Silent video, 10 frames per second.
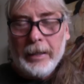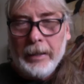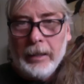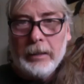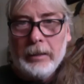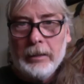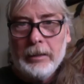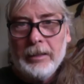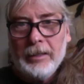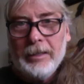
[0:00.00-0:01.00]
head
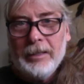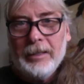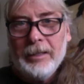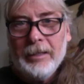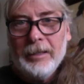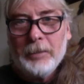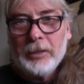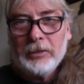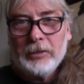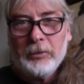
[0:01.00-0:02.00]
uh,
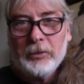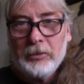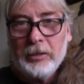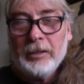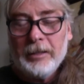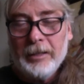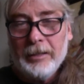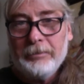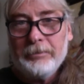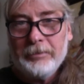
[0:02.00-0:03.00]
because I was still
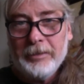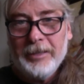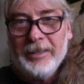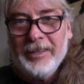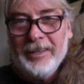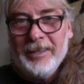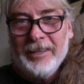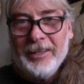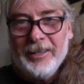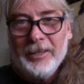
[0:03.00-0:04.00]
enough.
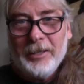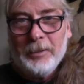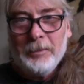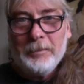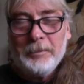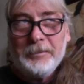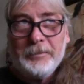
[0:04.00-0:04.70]
Um,